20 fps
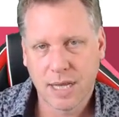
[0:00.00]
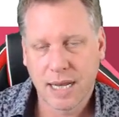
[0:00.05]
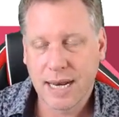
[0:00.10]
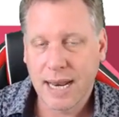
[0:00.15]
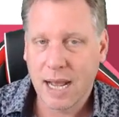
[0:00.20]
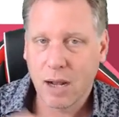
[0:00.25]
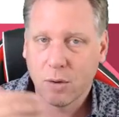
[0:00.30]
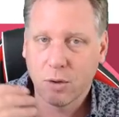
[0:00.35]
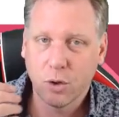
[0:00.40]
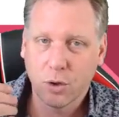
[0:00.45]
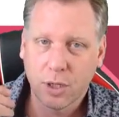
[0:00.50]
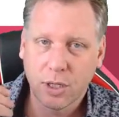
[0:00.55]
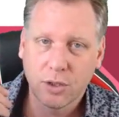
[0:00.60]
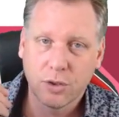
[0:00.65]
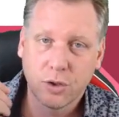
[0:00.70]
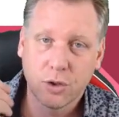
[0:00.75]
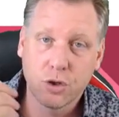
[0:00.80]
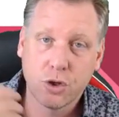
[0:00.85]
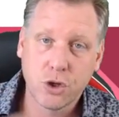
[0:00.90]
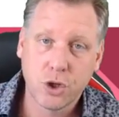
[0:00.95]
They're now looking
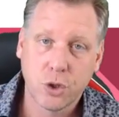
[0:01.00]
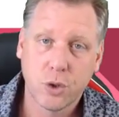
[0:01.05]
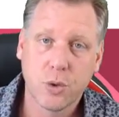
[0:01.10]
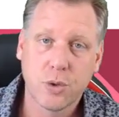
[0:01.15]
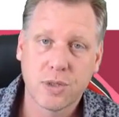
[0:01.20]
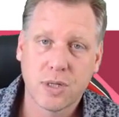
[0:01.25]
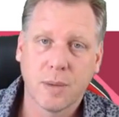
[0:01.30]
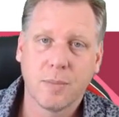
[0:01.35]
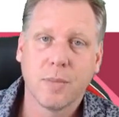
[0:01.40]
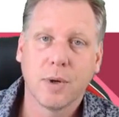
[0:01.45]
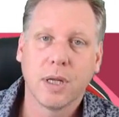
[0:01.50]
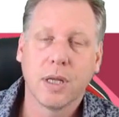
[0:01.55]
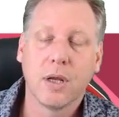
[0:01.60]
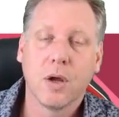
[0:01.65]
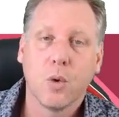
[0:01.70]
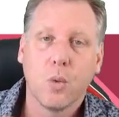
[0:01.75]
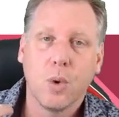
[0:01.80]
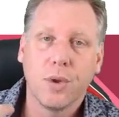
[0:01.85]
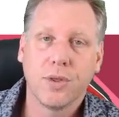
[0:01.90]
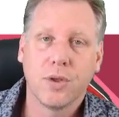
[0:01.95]
to choose
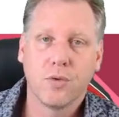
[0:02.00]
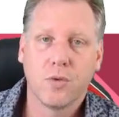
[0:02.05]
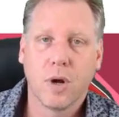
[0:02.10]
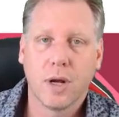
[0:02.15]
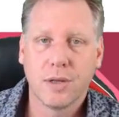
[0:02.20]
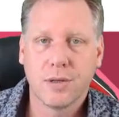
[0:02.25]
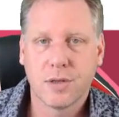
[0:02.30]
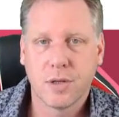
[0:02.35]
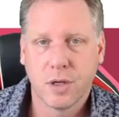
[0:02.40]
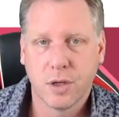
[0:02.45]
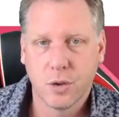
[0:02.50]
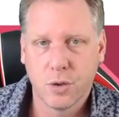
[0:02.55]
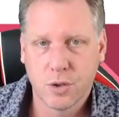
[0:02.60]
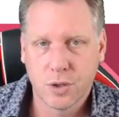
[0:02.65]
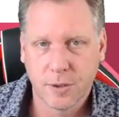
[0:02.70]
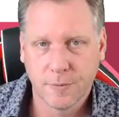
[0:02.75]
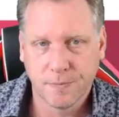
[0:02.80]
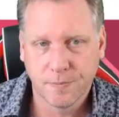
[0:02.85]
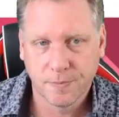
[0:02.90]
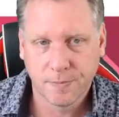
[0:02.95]
somebody with the right
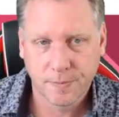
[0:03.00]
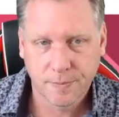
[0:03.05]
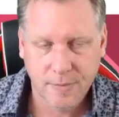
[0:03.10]
solution.